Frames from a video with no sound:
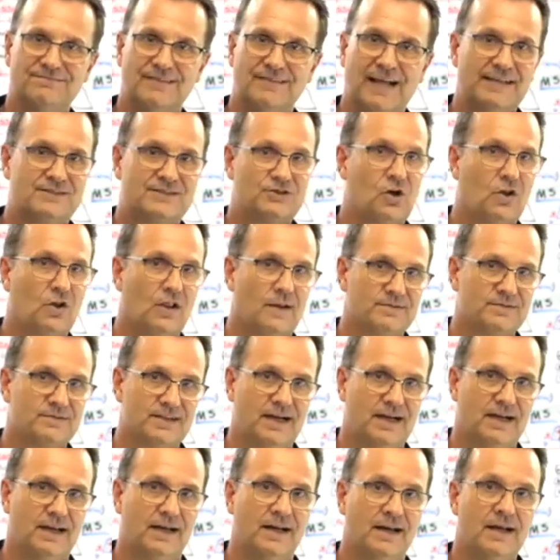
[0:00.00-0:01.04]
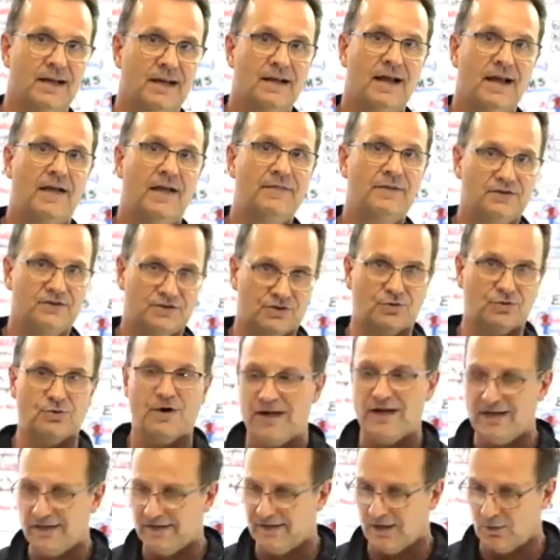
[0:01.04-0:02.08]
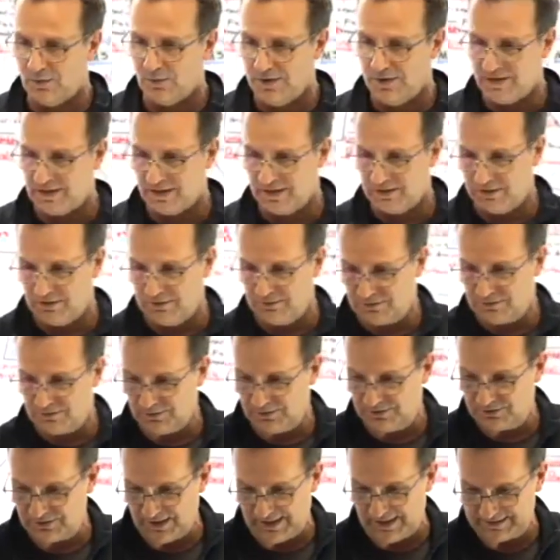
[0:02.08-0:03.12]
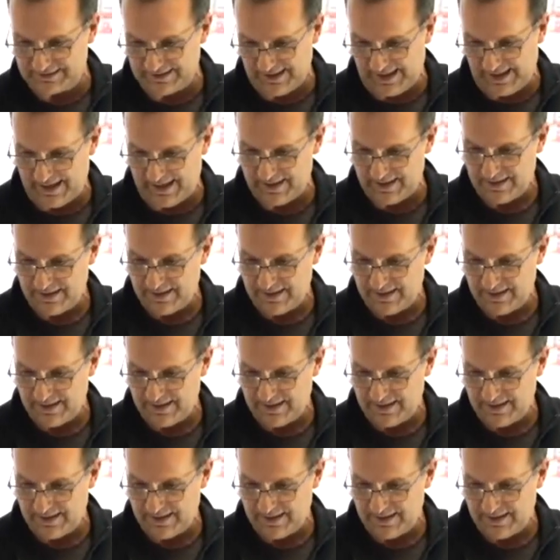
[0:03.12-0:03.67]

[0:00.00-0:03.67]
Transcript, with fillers: That's all I'm saying. And there's training that we can do to address that.